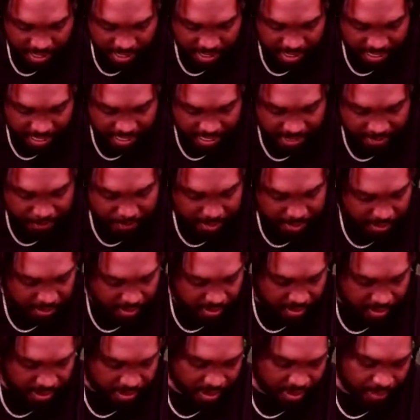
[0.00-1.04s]
and
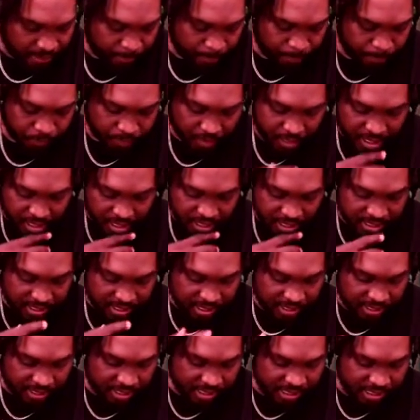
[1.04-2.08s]
bitters. This
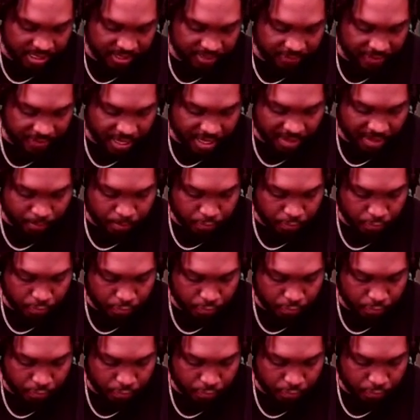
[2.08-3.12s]
is 65
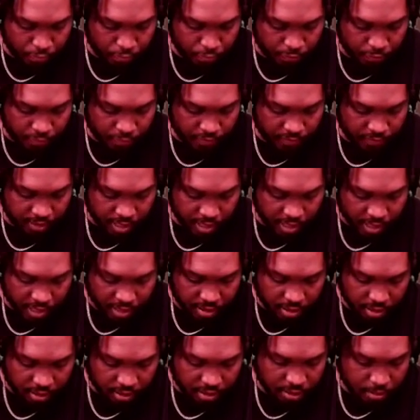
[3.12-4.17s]
proof,
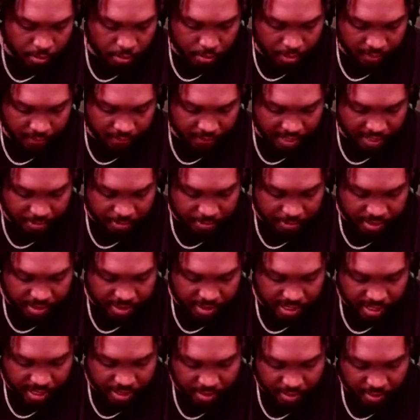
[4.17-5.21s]
32.5%
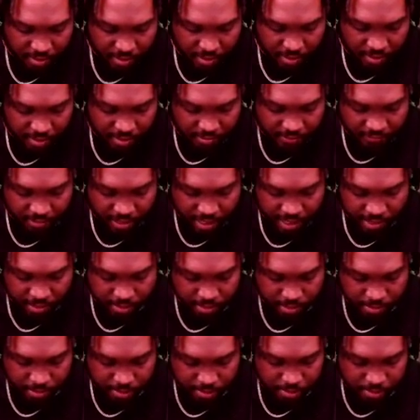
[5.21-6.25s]
alcohol to
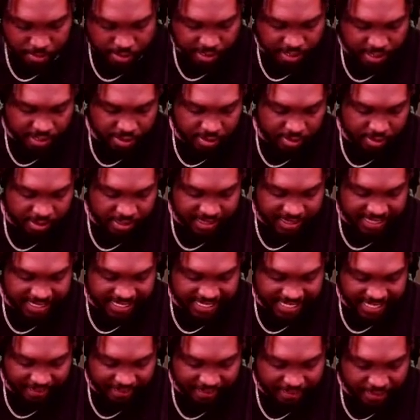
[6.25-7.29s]
volume,
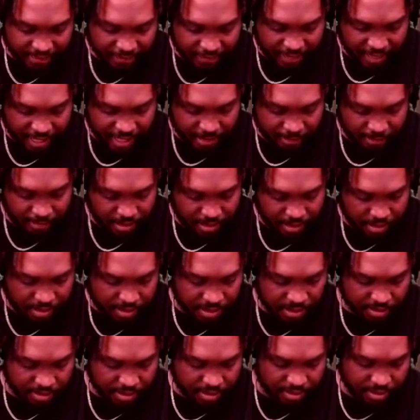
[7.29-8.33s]
375
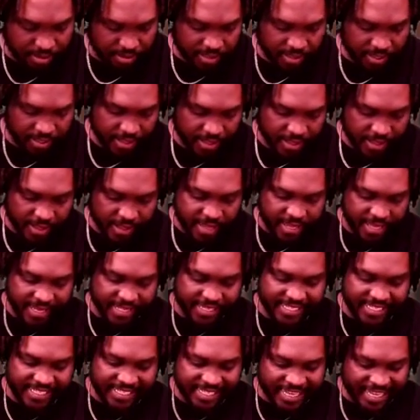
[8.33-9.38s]
milliliters. It
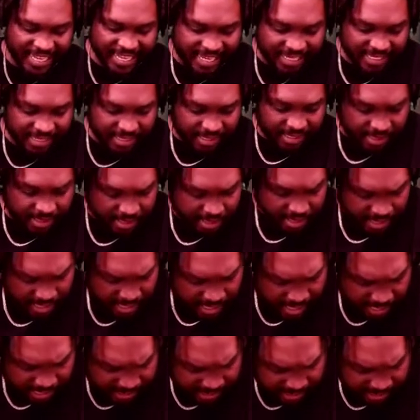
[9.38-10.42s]
says,
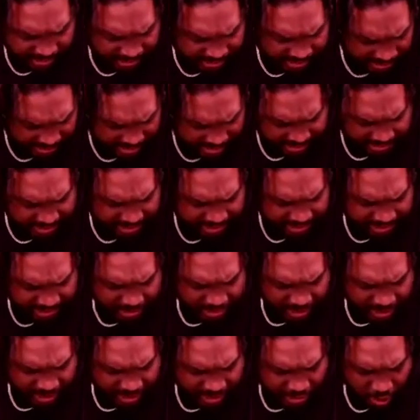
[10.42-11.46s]
take it
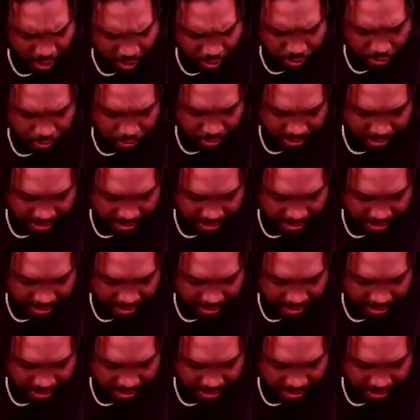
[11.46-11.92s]
East Coast